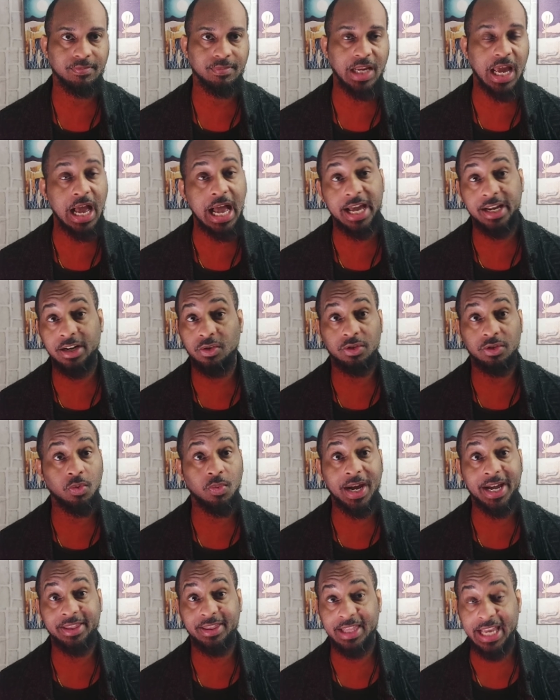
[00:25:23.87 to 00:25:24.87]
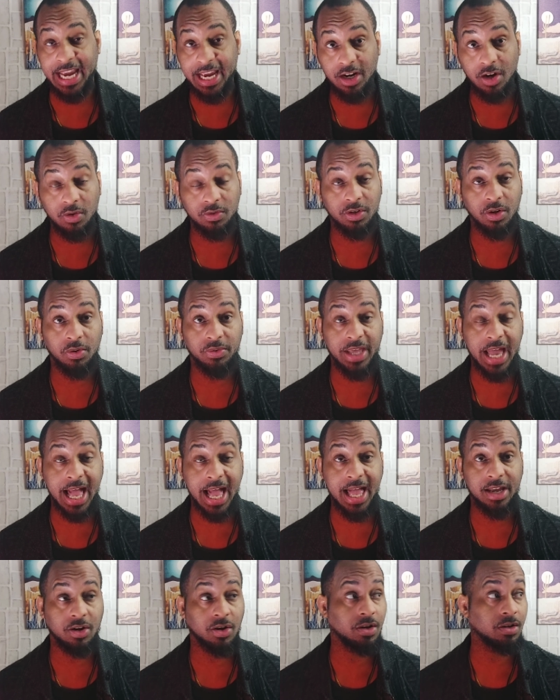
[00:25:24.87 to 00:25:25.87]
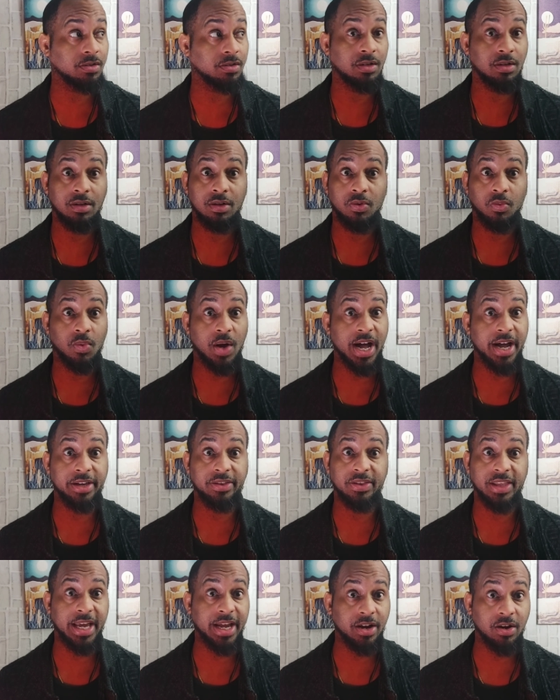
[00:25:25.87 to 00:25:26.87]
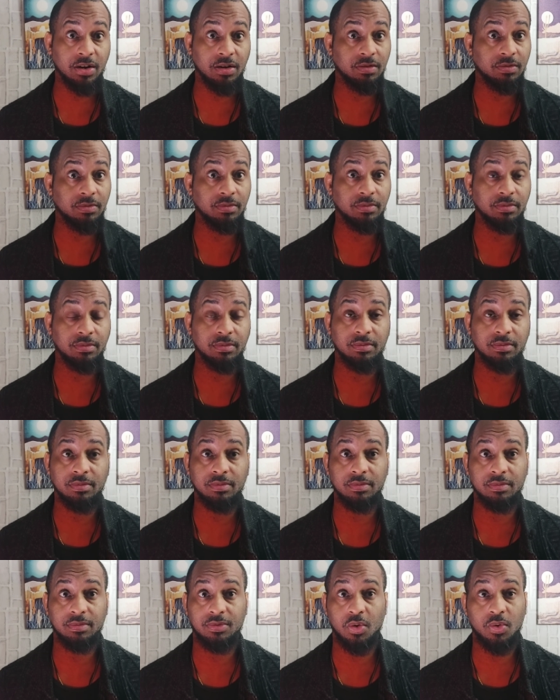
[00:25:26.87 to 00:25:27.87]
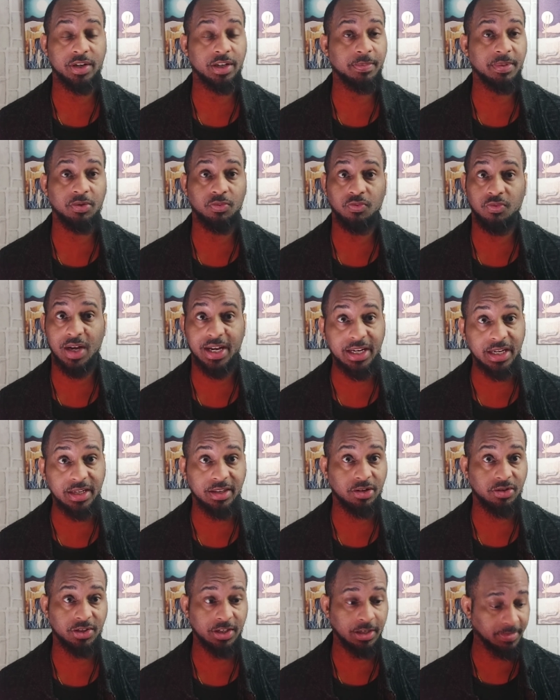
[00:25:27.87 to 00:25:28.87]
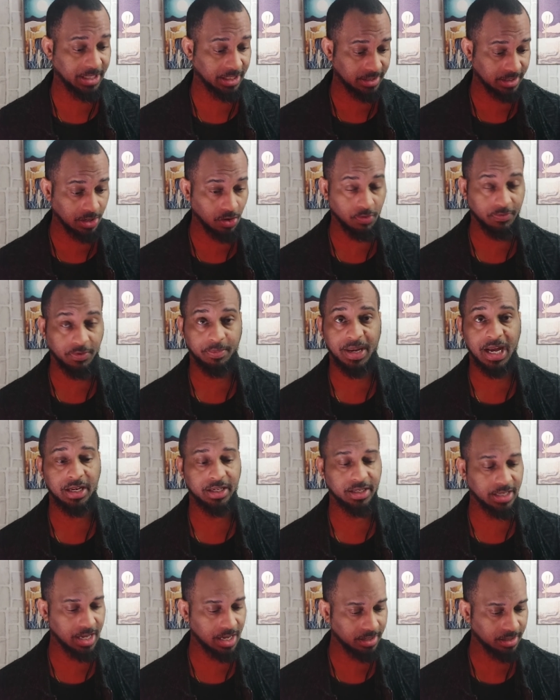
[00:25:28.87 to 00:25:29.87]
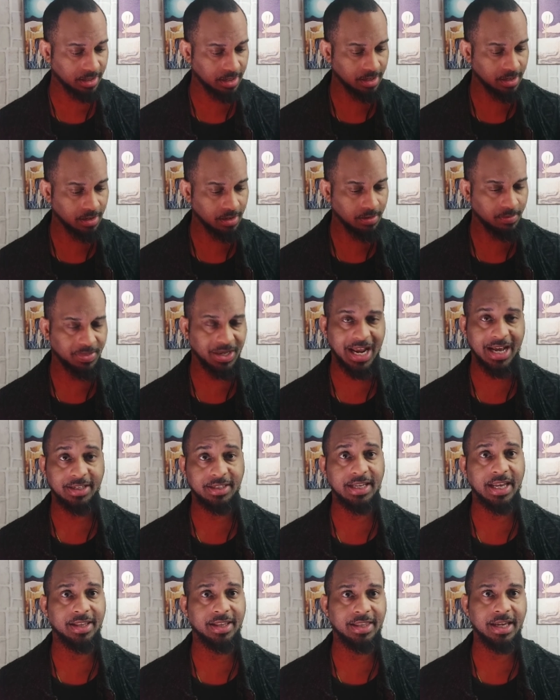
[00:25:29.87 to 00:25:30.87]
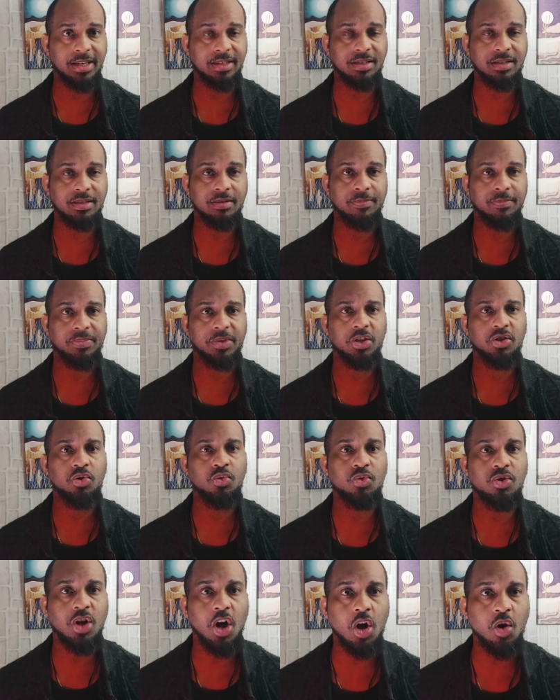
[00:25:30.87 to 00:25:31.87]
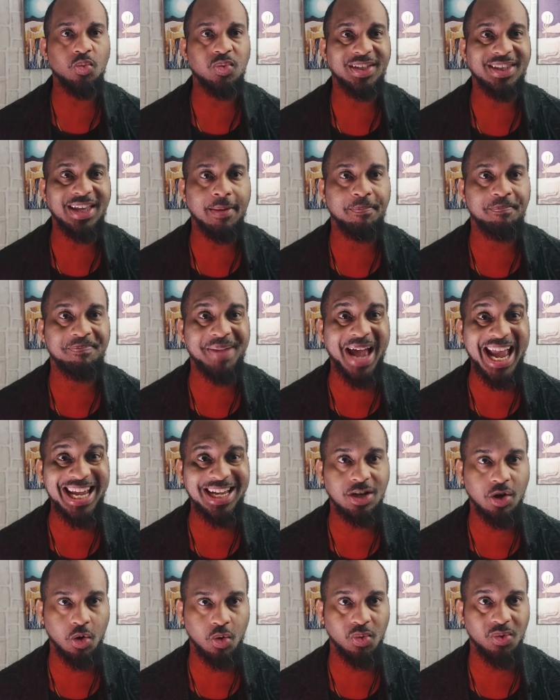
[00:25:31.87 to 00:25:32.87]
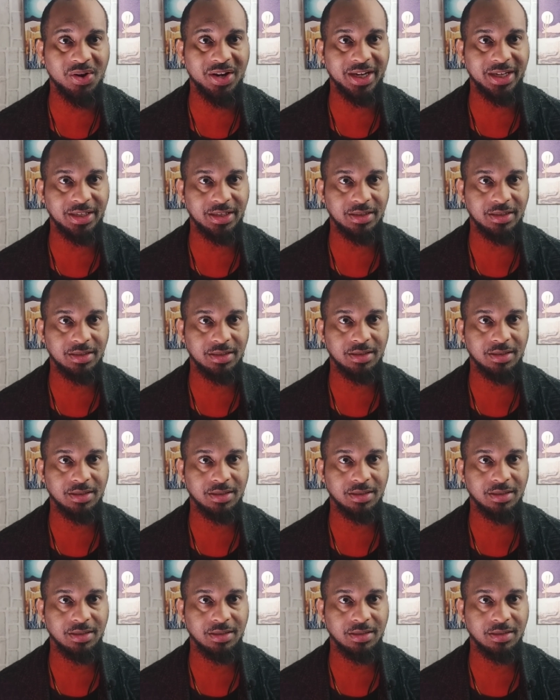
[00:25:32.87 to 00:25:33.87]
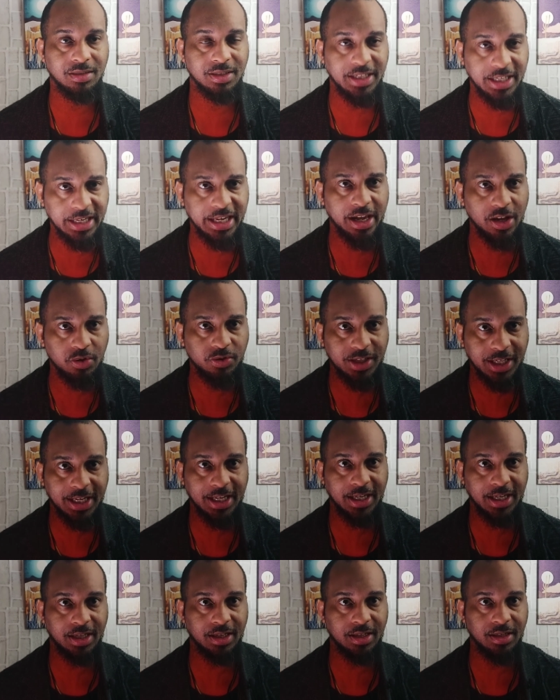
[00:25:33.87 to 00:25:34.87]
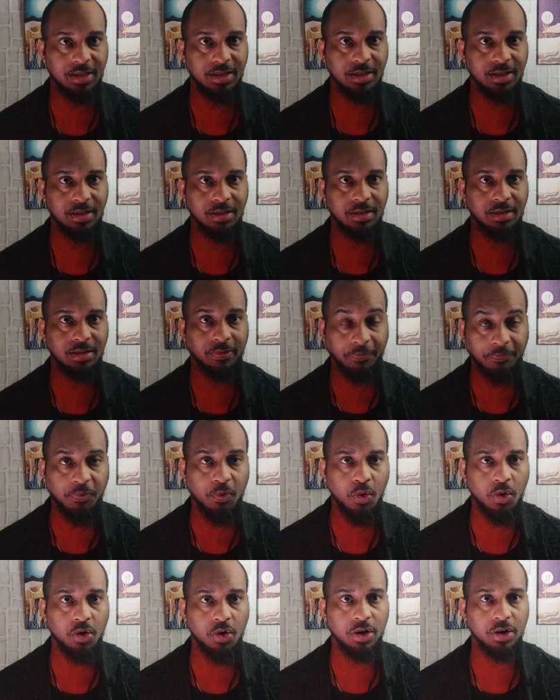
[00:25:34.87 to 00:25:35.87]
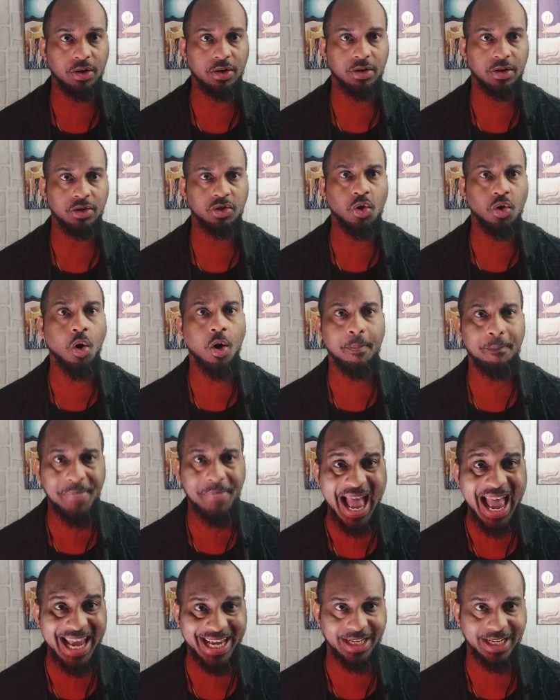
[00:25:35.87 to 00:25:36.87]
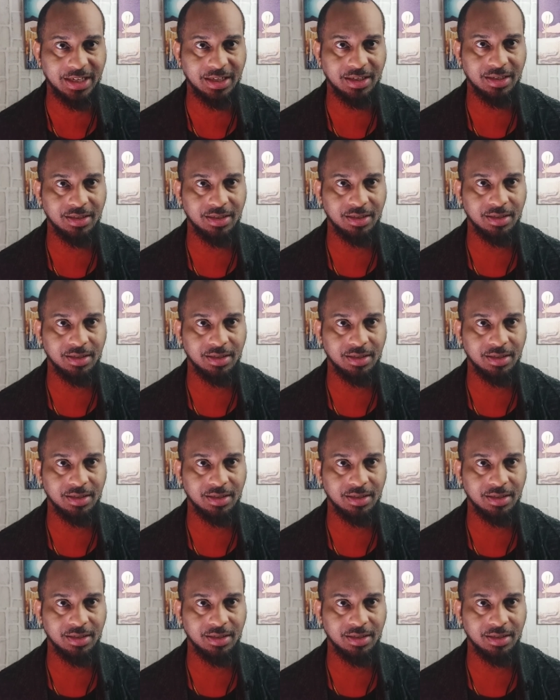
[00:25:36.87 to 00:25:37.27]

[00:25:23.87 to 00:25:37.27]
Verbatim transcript: Now, I don't know why they don't know that, or why they're going to be running their C B D C over Polygon, but I say this. You go with a bank coin, D L T, for your bank.